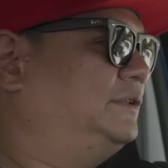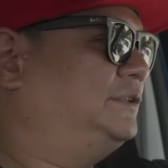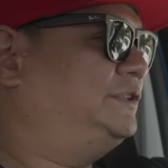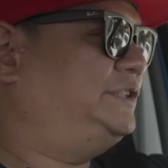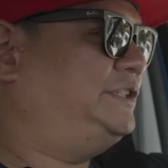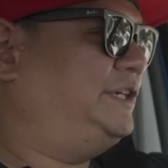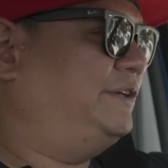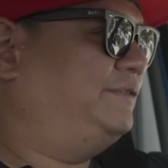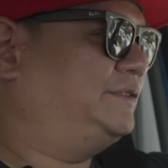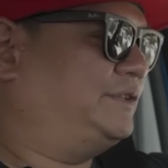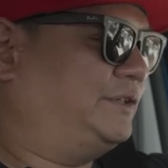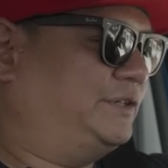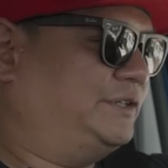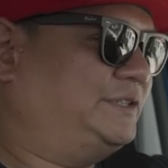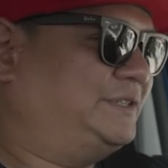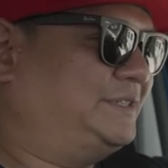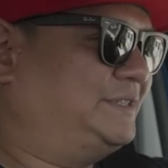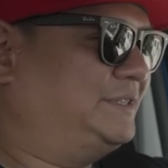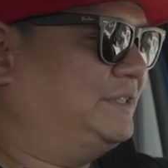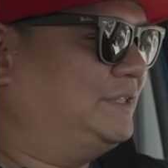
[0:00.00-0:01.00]

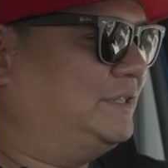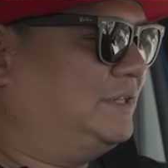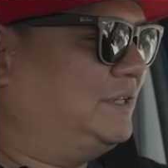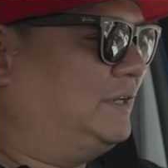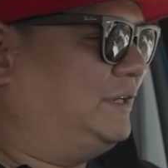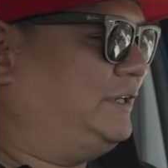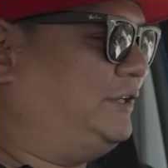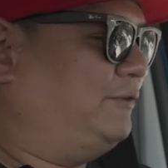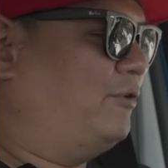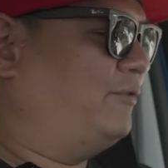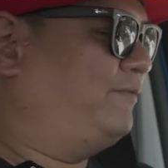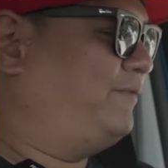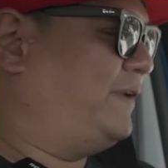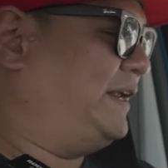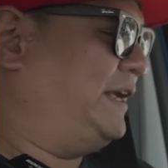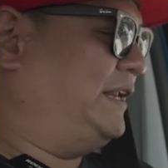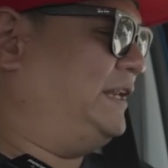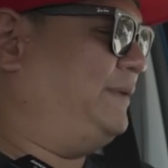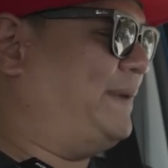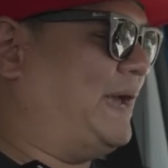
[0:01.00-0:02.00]
shifters, you won't
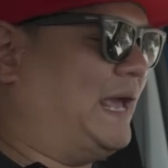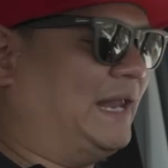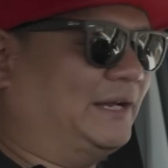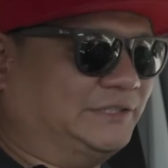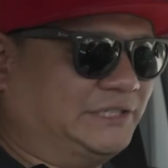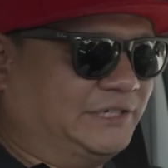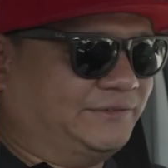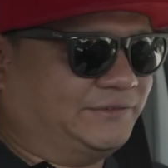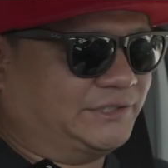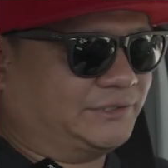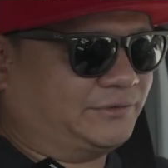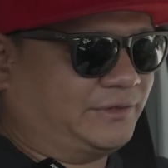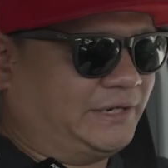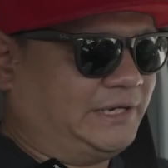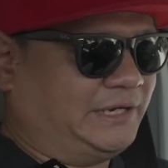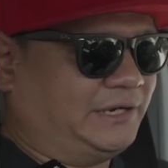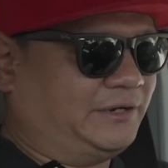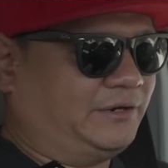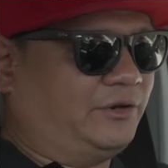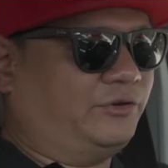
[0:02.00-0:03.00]
find any paddle shifters right
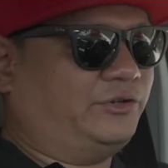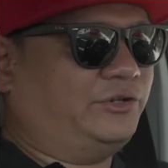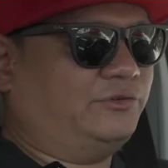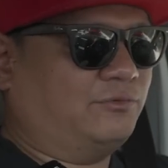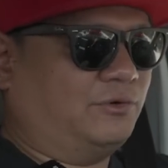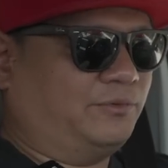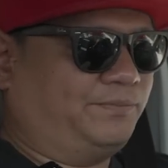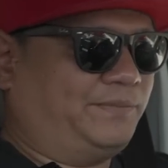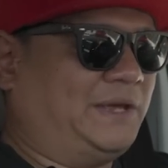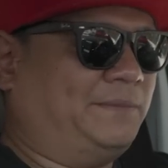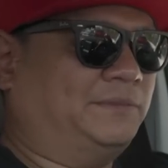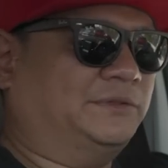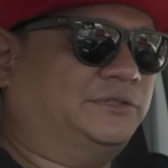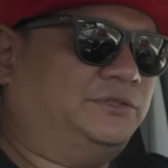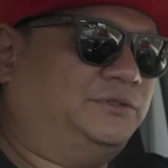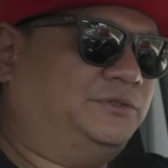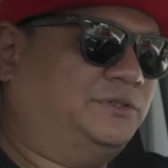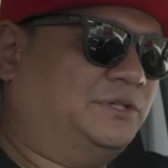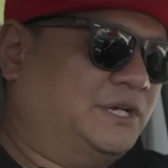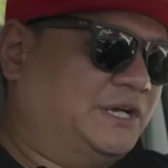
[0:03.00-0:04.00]
here, or you won't be able
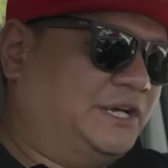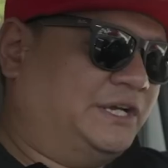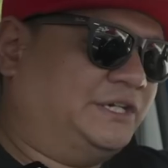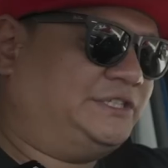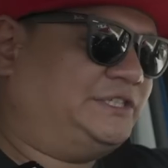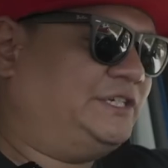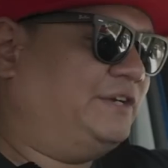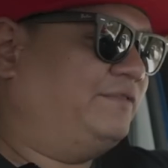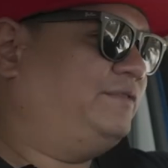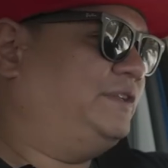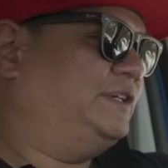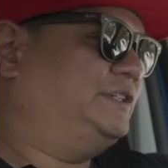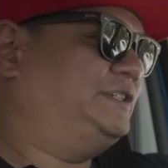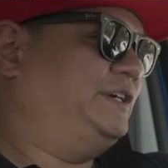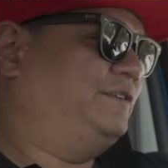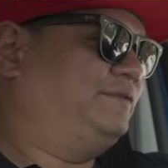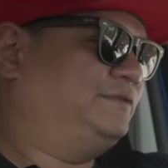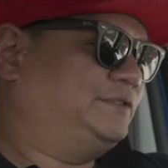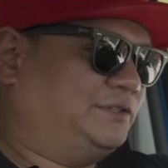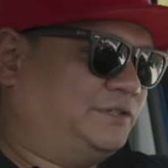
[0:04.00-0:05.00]
to shift the
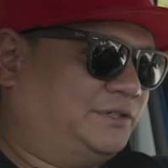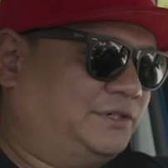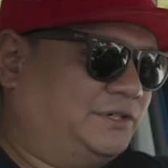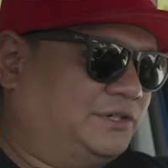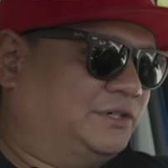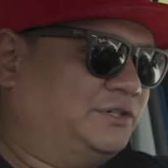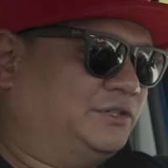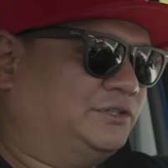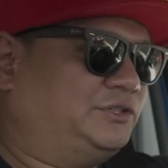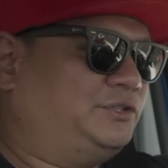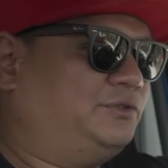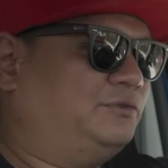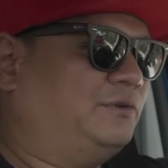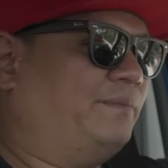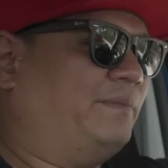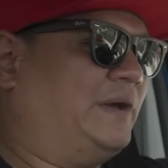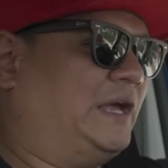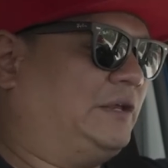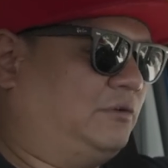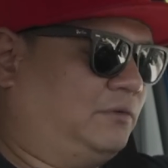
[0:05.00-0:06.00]
shifter to a
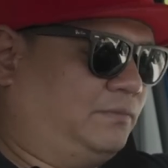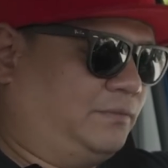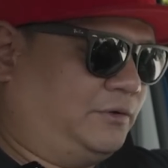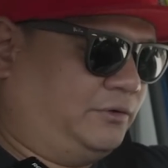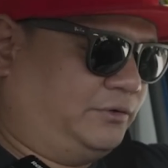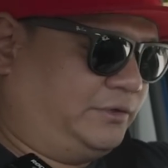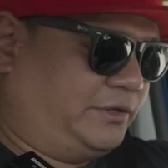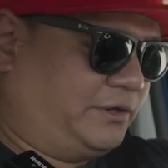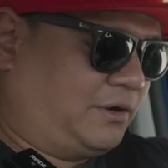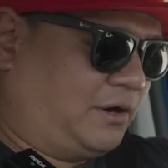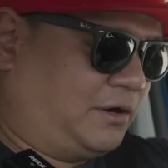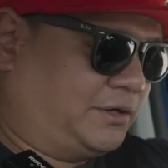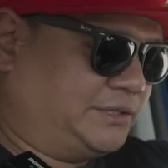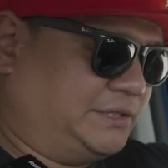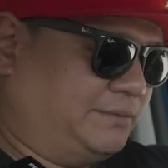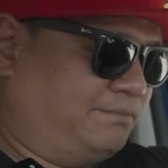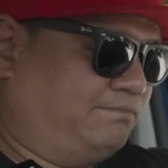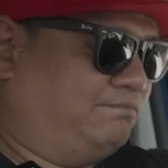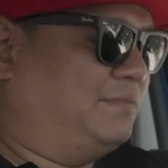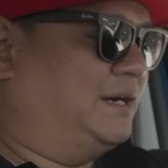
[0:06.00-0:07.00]
manual mode. There are
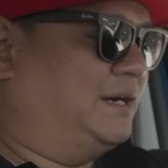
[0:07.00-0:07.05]
some